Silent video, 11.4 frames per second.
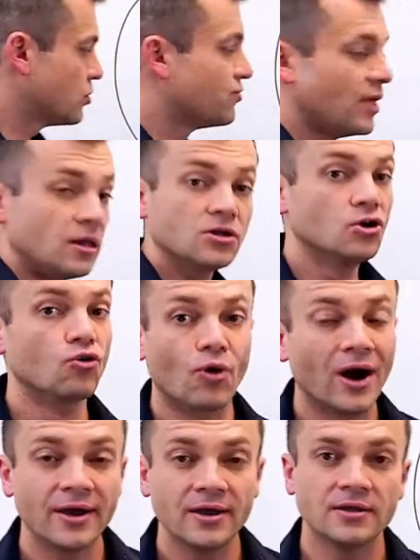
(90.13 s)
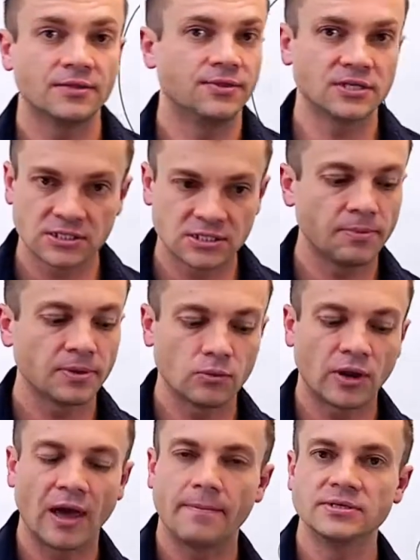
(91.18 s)
So they'll grind, and this is typically
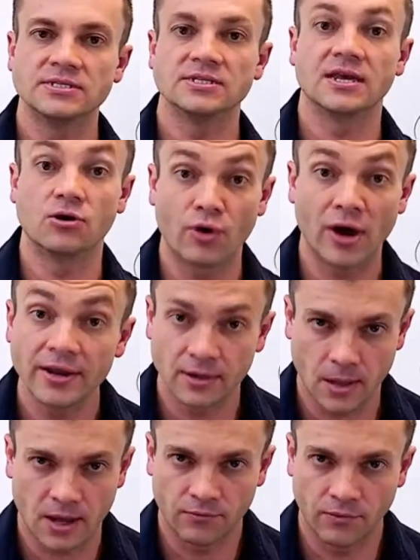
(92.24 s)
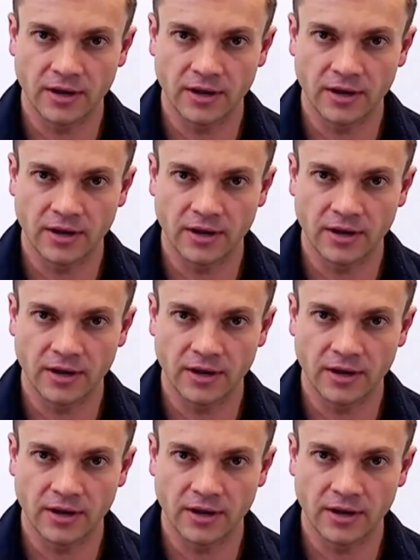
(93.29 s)
what happens is they grind a lot,